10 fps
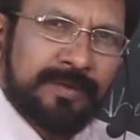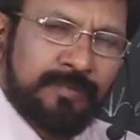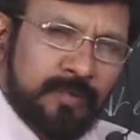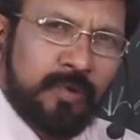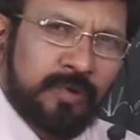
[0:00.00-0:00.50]

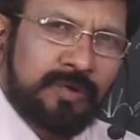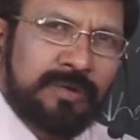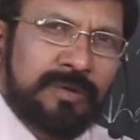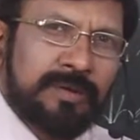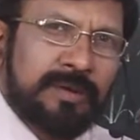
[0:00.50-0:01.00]
float
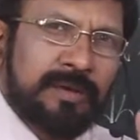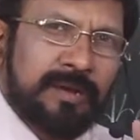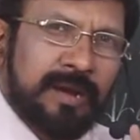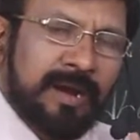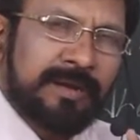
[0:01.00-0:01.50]

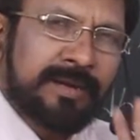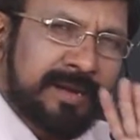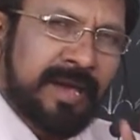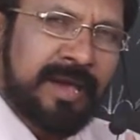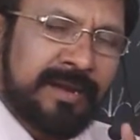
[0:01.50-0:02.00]
and
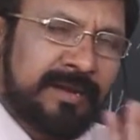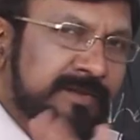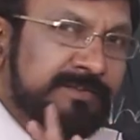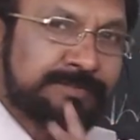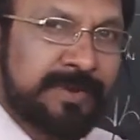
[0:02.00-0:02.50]
char
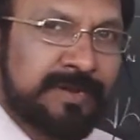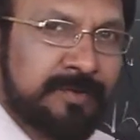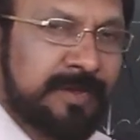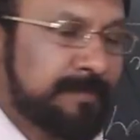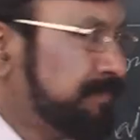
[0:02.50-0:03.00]
respectively.